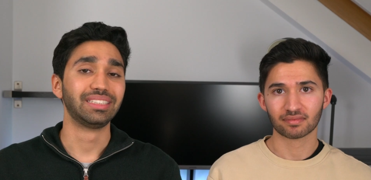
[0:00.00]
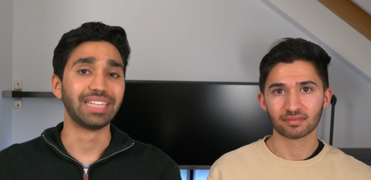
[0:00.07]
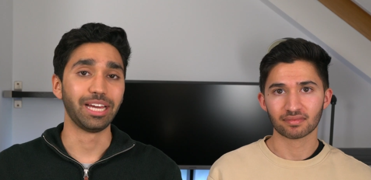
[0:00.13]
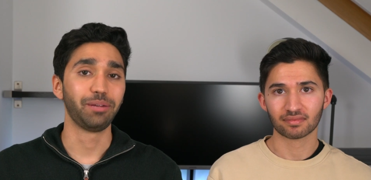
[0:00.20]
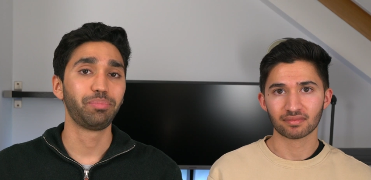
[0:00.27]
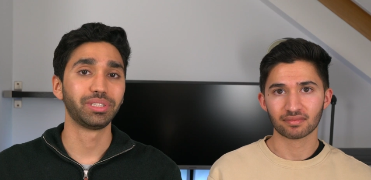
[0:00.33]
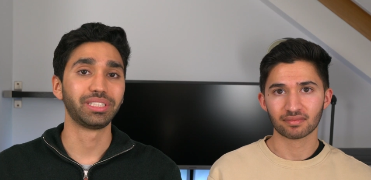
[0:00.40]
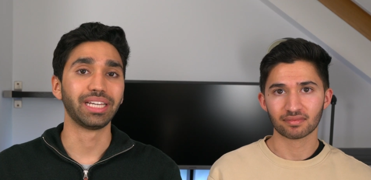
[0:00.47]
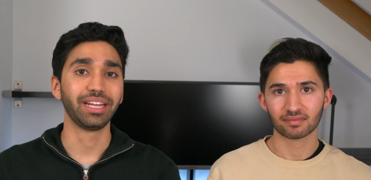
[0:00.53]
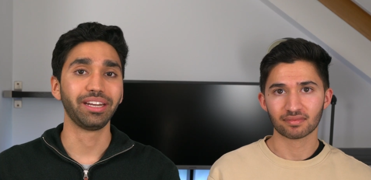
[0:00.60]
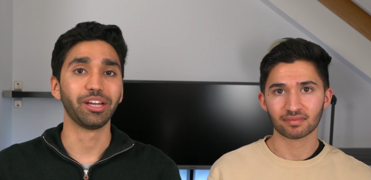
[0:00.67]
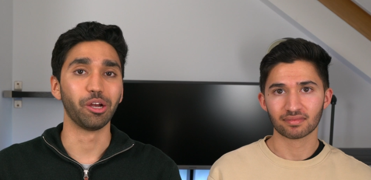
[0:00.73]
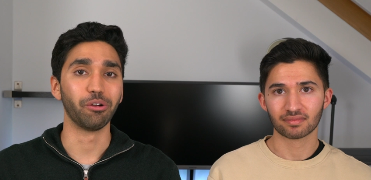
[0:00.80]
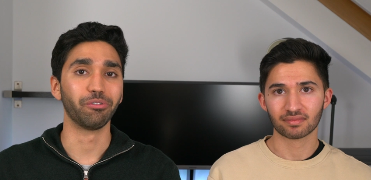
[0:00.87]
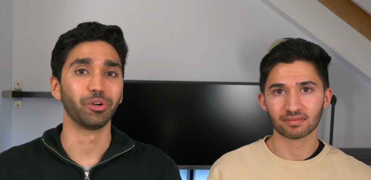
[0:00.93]
Speaker 1: 10%
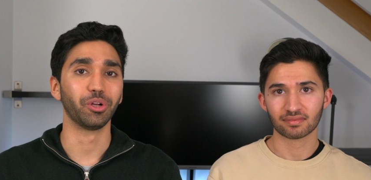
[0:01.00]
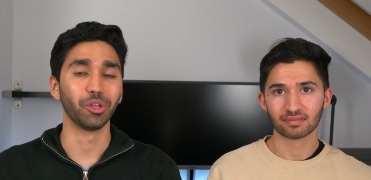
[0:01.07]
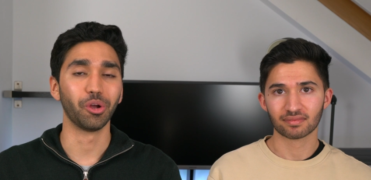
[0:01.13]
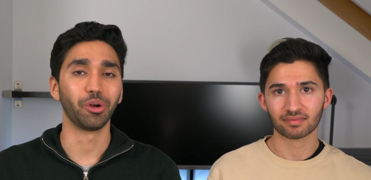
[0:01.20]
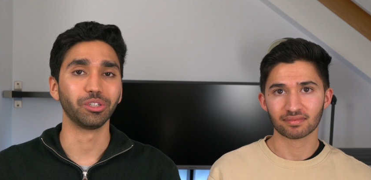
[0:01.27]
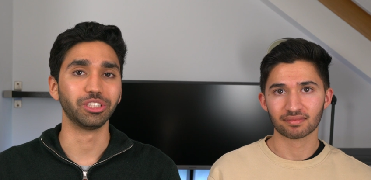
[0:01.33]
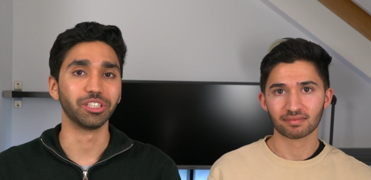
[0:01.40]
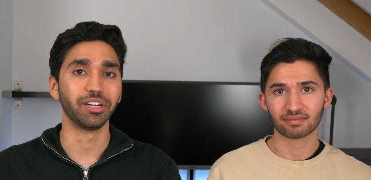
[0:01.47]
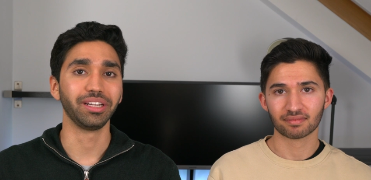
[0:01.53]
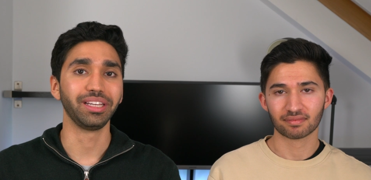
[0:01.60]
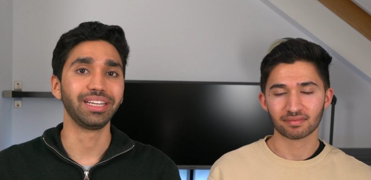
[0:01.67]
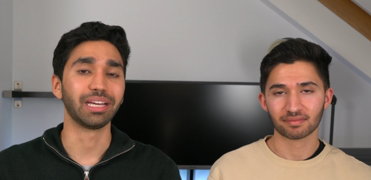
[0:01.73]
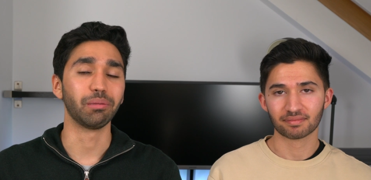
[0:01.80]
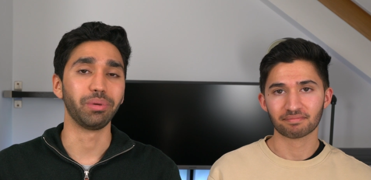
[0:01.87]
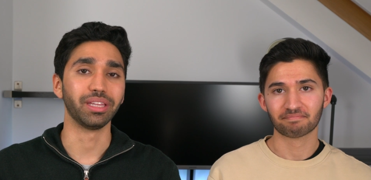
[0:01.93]
over a long journey
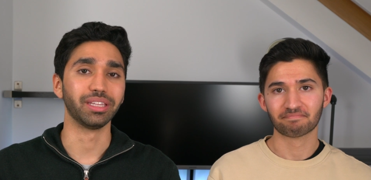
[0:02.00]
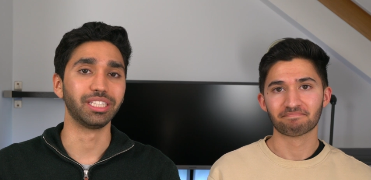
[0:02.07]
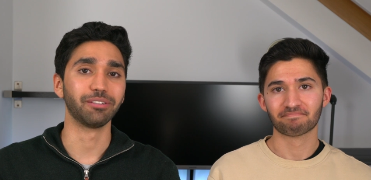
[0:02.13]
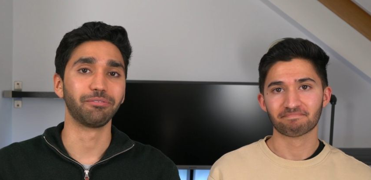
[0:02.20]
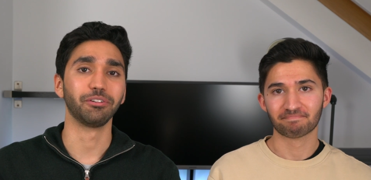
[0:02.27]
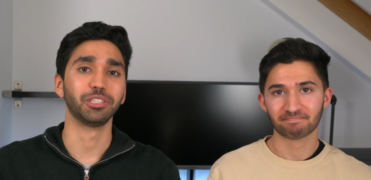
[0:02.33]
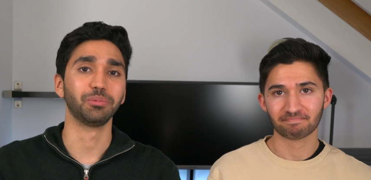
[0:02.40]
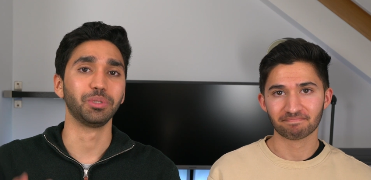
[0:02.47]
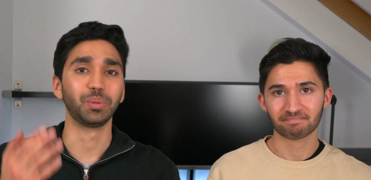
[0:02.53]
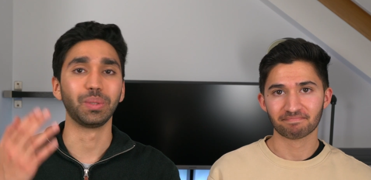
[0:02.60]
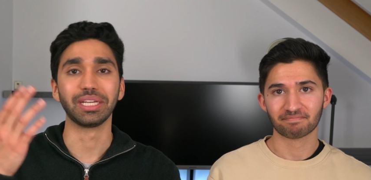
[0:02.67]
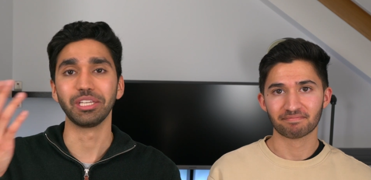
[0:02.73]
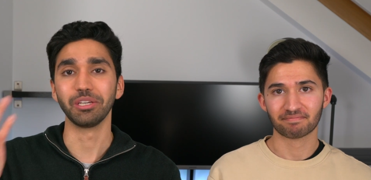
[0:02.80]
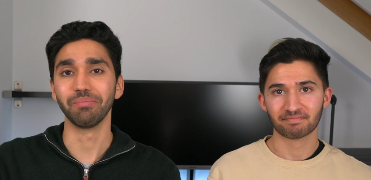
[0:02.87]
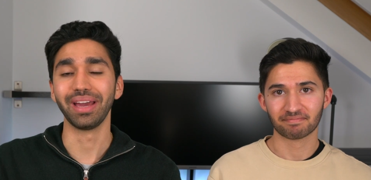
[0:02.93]
can be the difference between
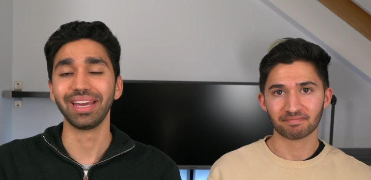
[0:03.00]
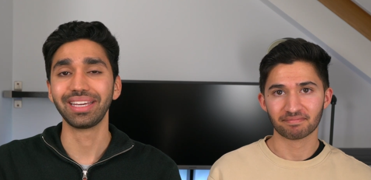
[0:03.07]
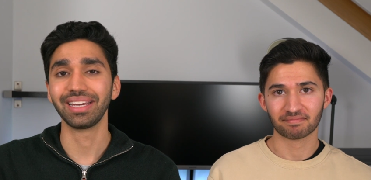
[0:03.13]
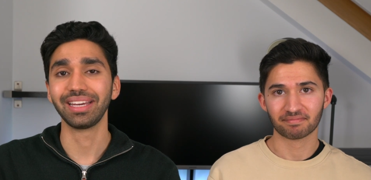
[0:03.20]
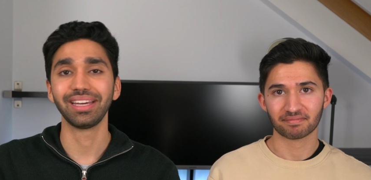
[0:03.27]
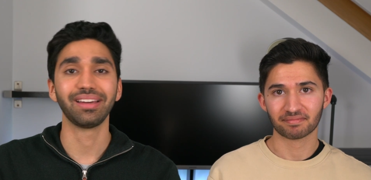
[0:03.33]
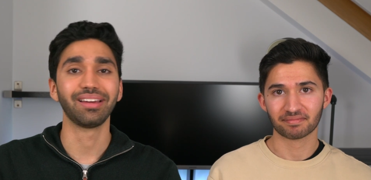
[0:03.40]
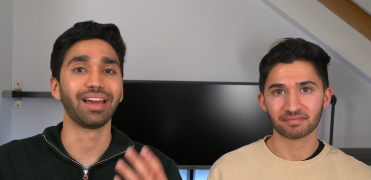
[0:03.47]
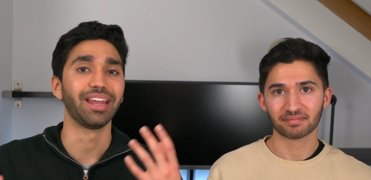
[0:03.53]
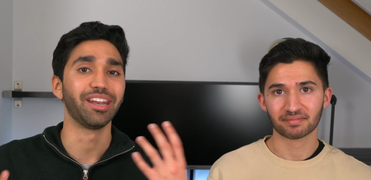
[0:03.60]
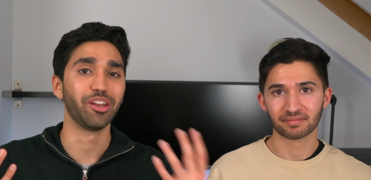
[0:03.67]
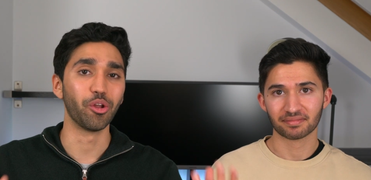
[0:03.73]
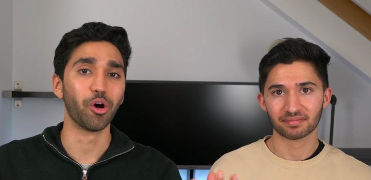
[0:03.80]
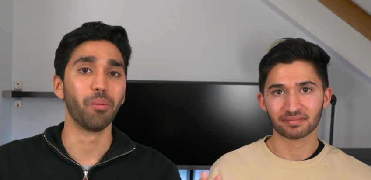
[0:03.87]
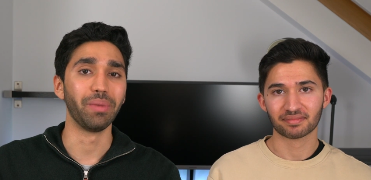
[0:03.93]
you making it and
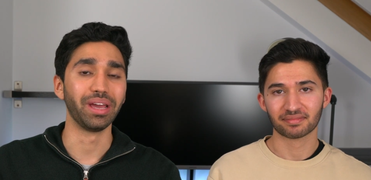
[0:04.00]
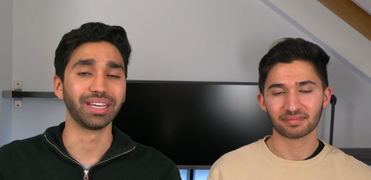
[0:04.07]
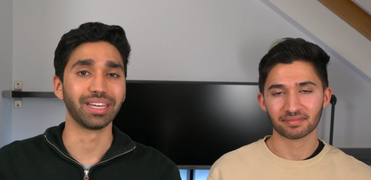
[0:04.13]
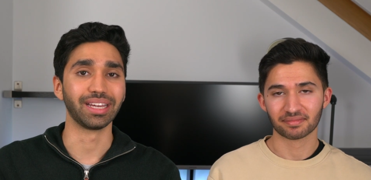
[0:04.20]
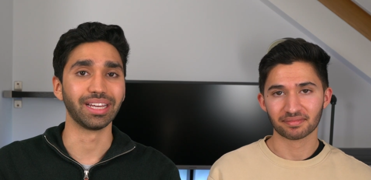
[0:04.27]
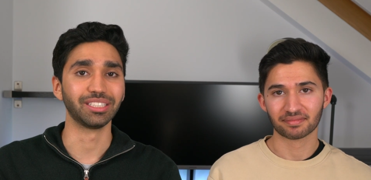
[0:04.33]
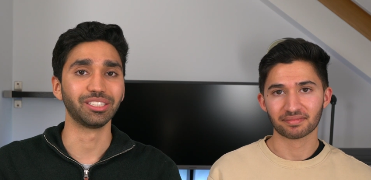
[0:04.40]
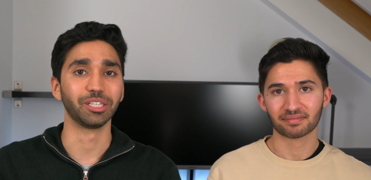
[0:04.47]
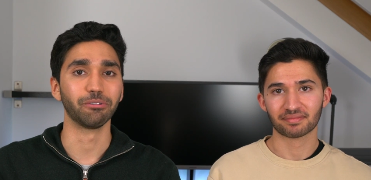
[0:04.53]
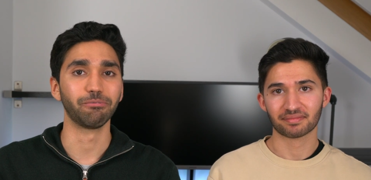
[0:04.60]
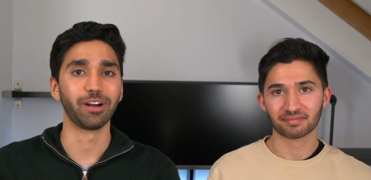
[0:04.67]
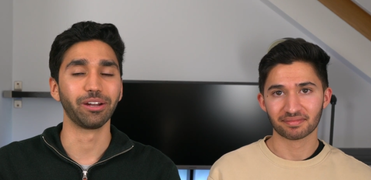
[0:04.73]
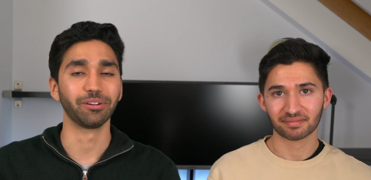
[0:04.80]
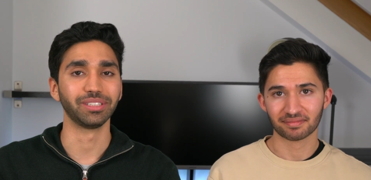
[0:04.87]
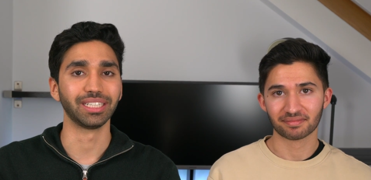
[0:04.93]
not making it to your
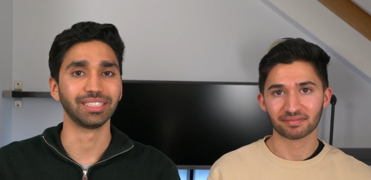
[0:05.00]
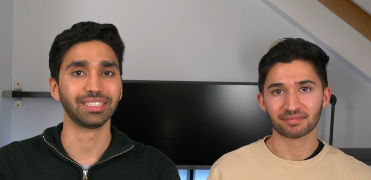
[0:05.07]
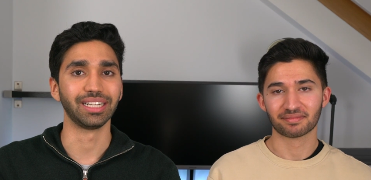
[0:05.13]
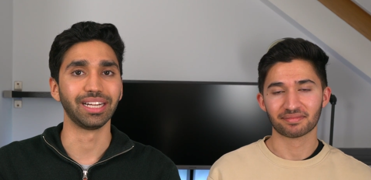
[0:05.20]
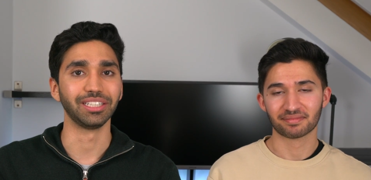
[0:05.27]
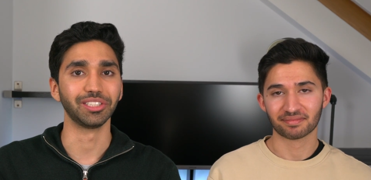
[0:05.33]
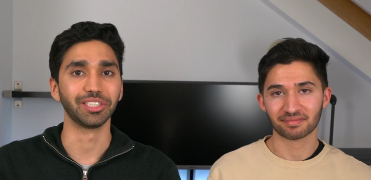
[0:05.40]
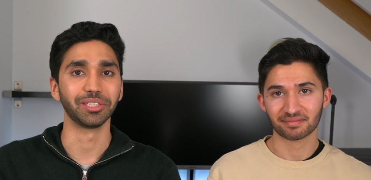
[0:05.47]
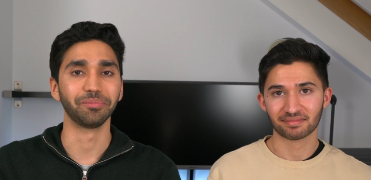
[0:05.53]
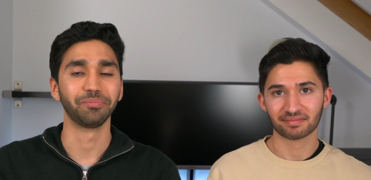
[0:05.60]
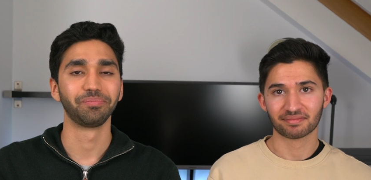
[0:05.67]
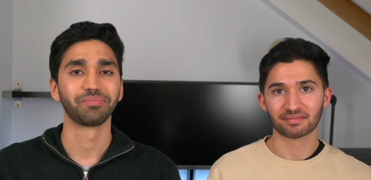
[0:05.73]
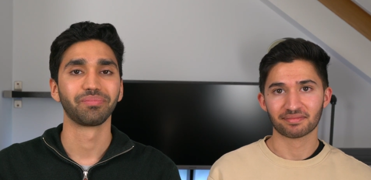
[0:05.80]
final destination.